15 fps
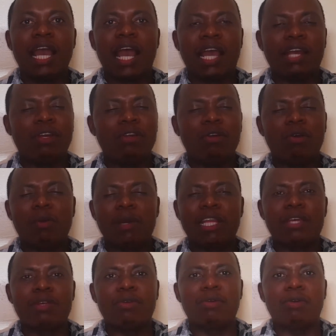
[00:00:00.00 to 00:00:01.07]
I don't know whether
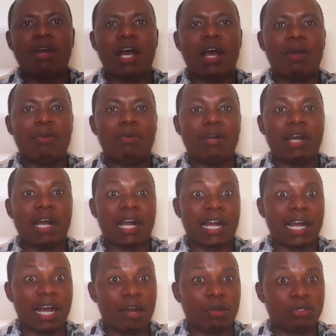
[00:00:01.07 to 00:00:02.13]
you know how a
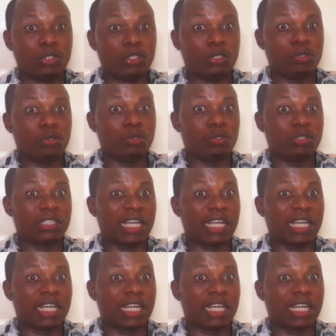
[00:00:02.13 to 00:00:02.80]
cow chews